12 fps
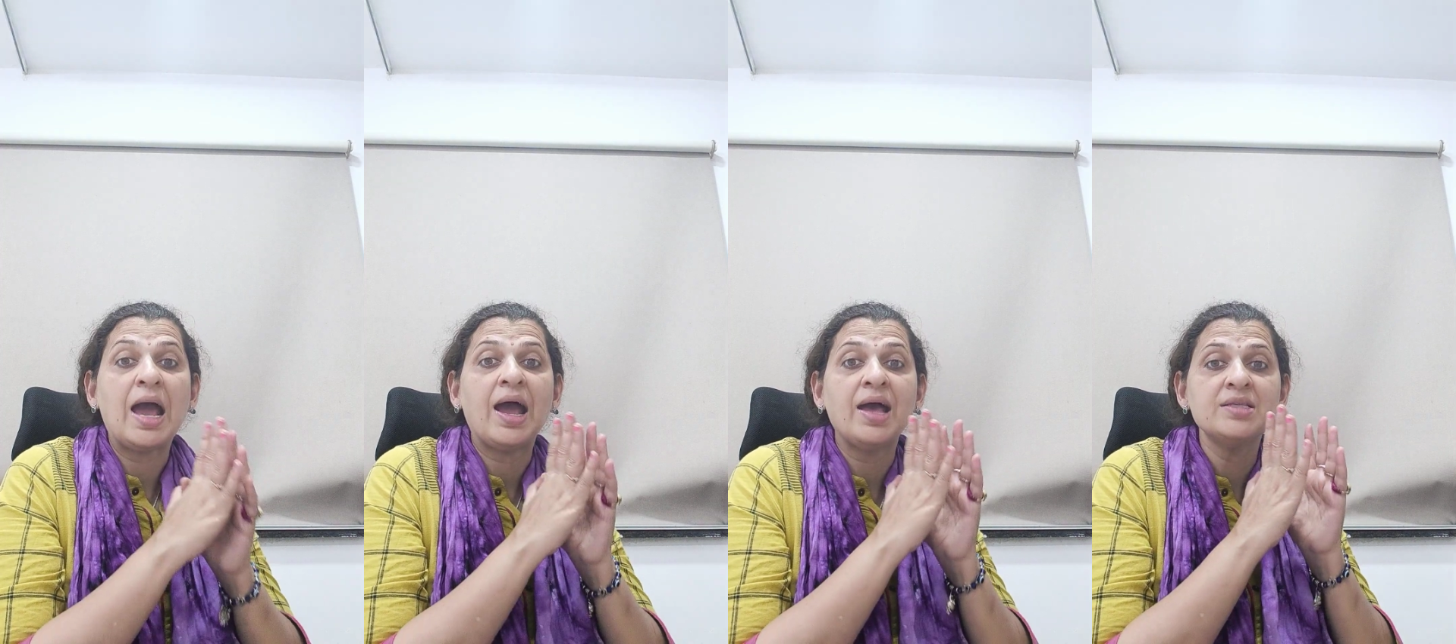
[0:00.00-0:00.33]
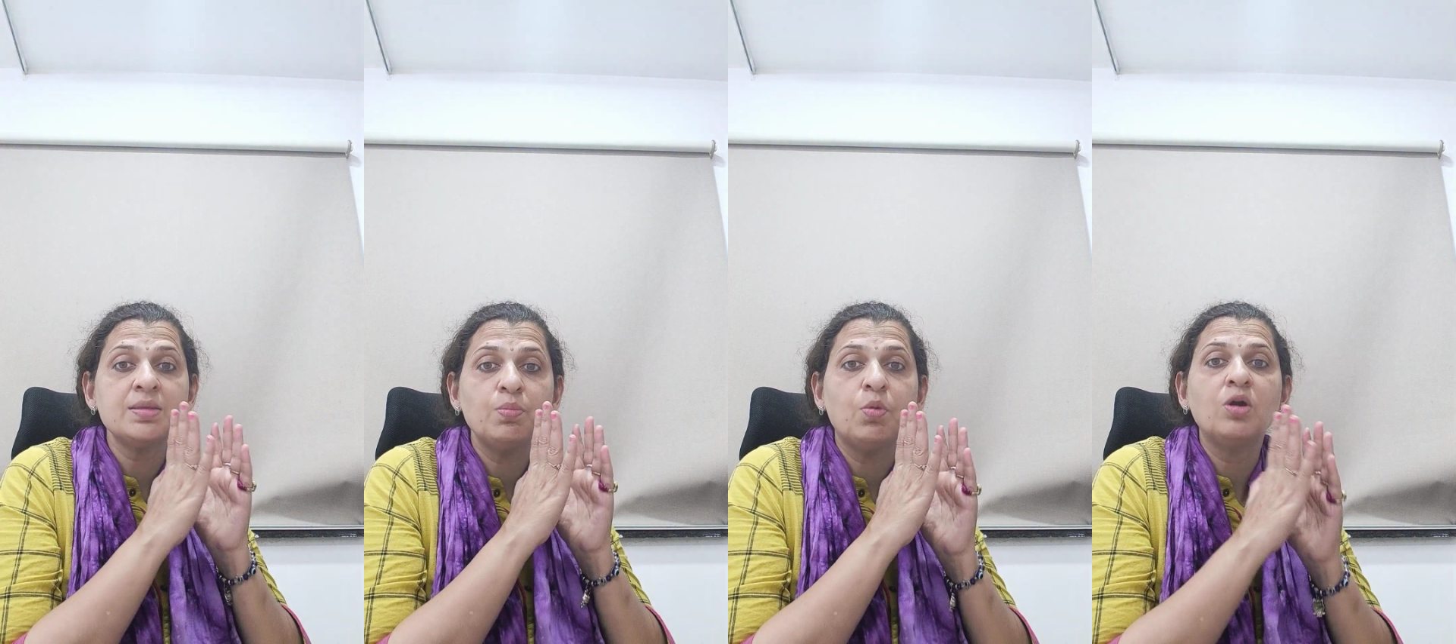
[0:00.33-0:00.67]

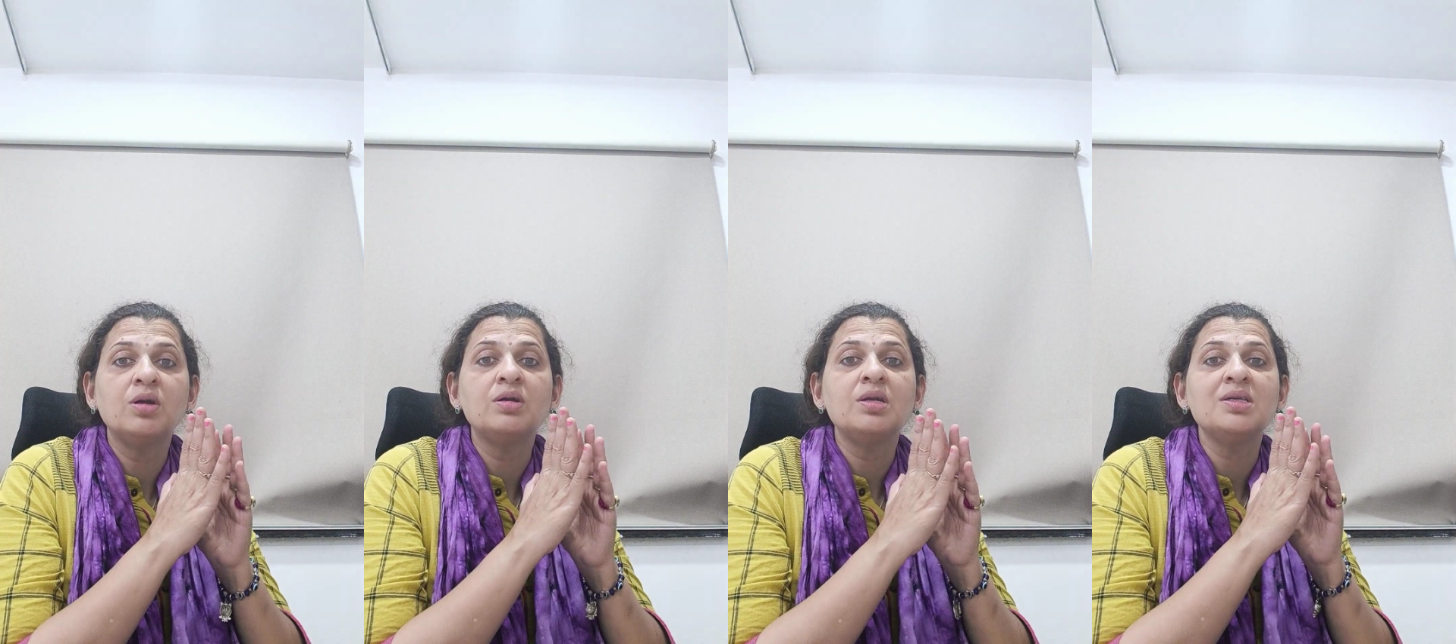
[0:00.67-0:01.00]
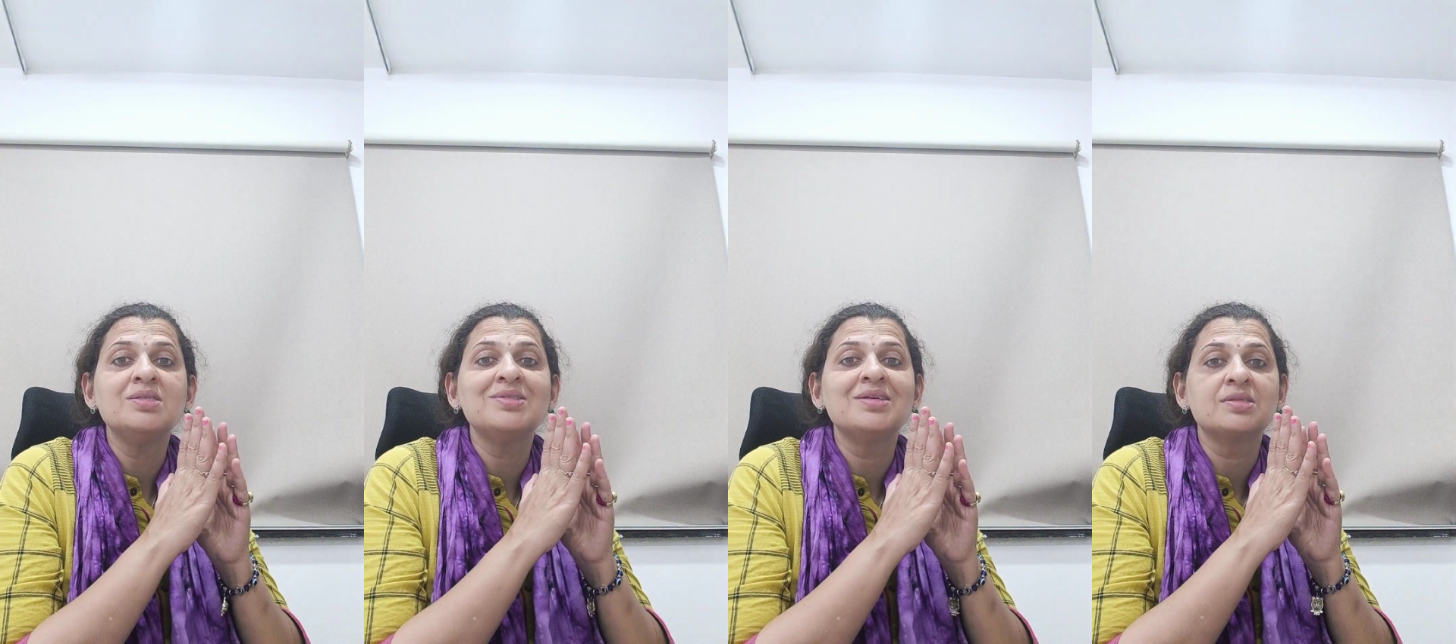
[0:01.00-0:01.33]
As important
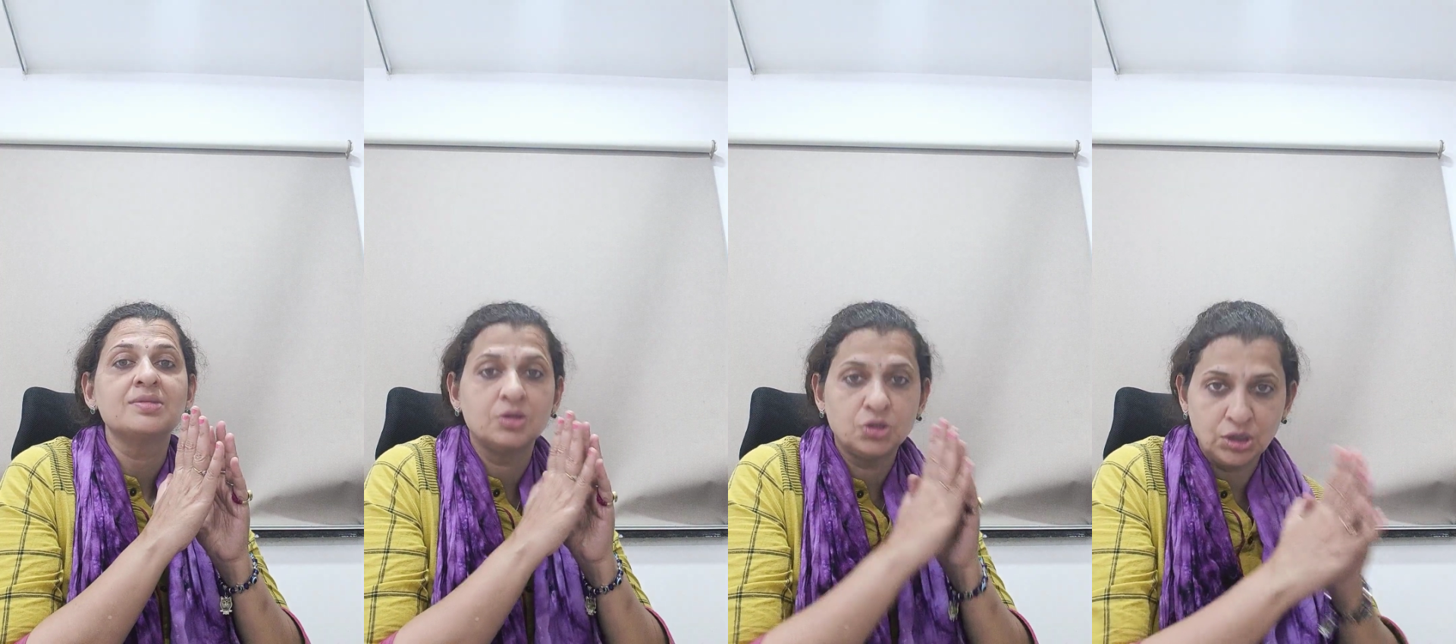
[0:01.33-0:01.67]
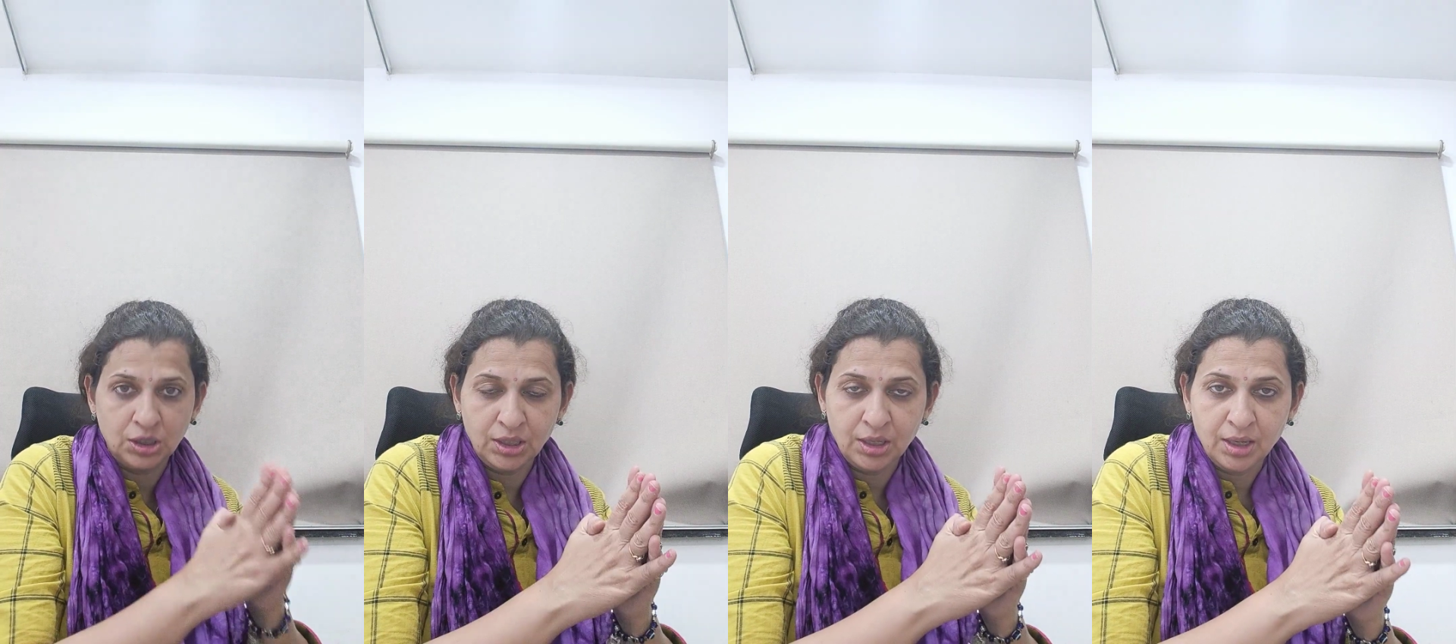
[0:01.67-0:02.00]
is the
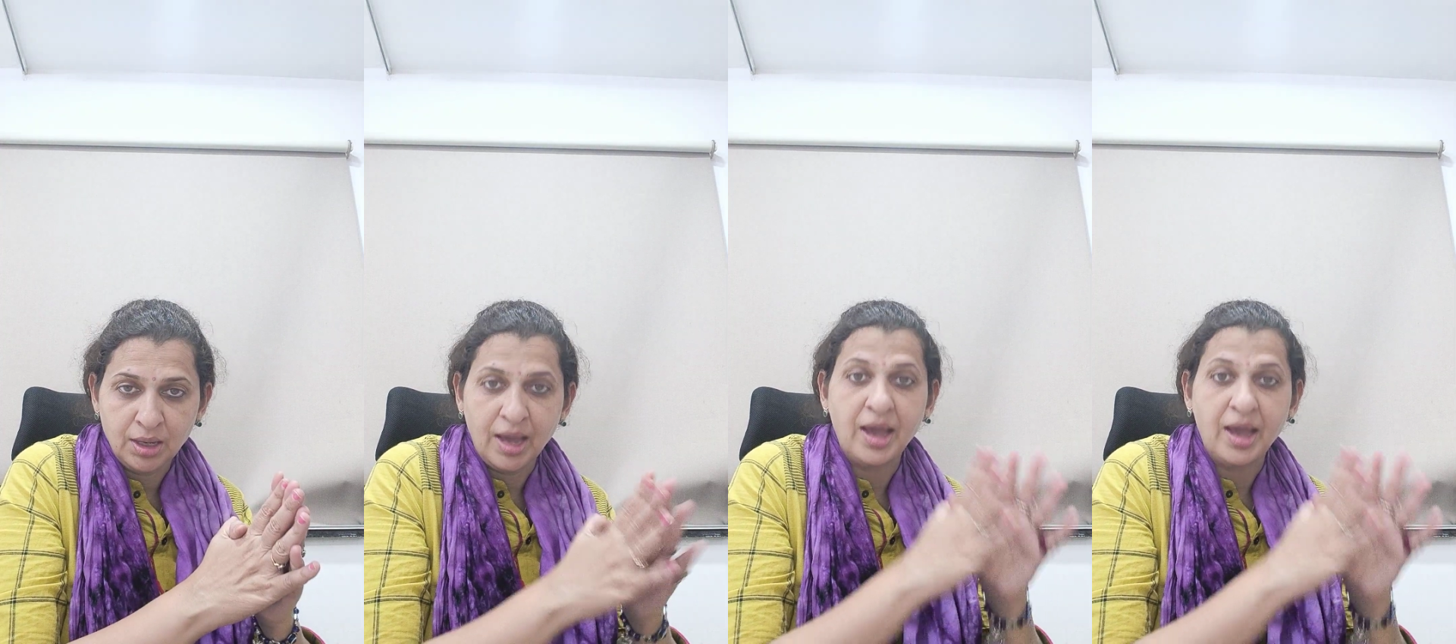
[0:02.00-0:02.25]
surgery,